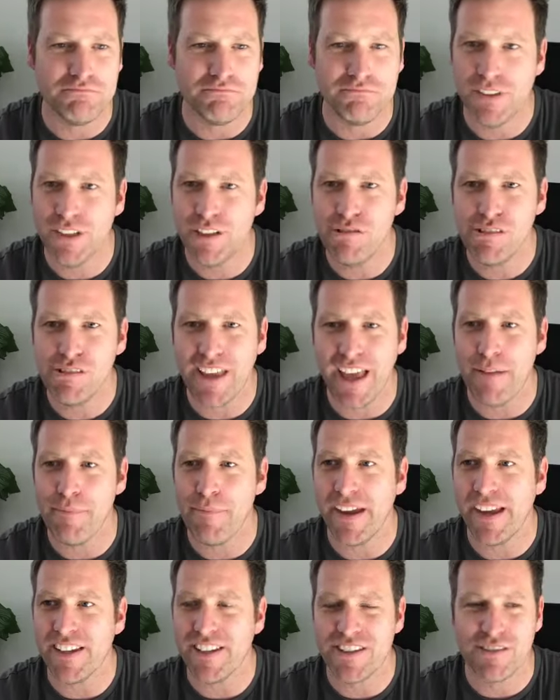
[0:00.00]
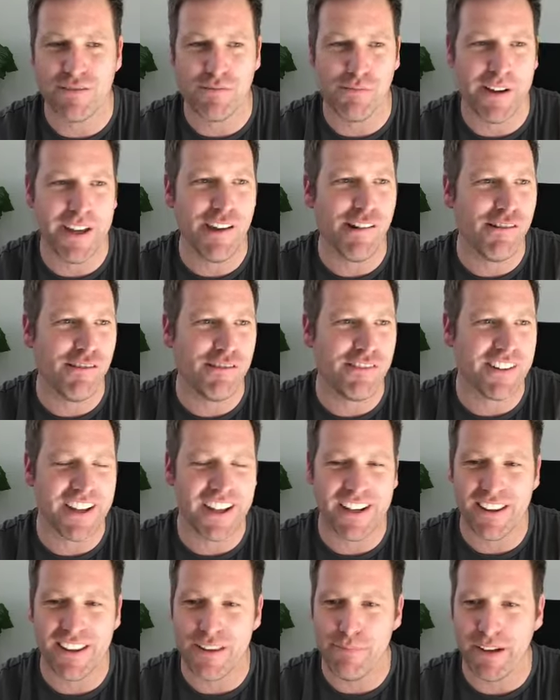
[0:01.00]
you'll get a mention way over
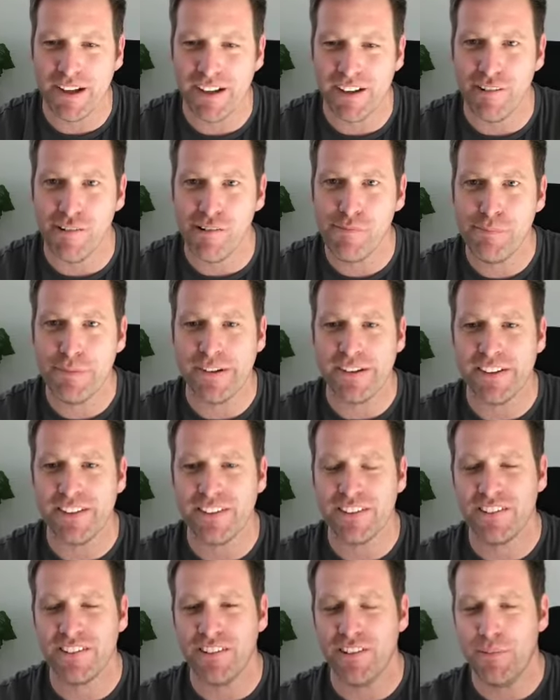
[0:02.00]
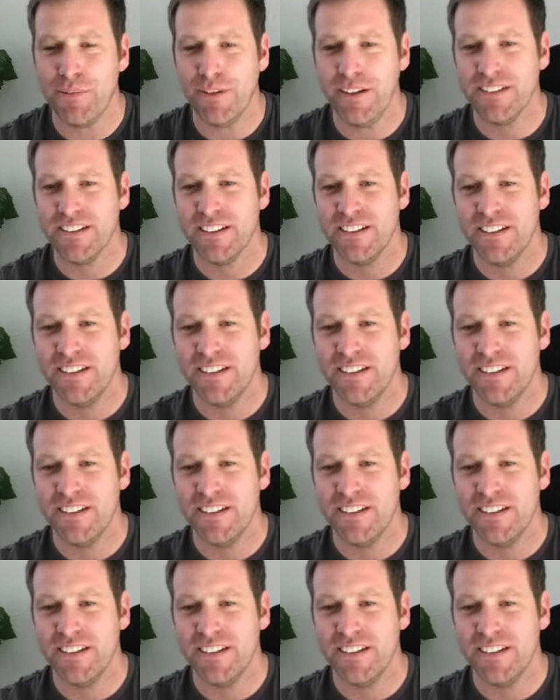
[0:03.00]
any of the big corporates. Do you know what I mean?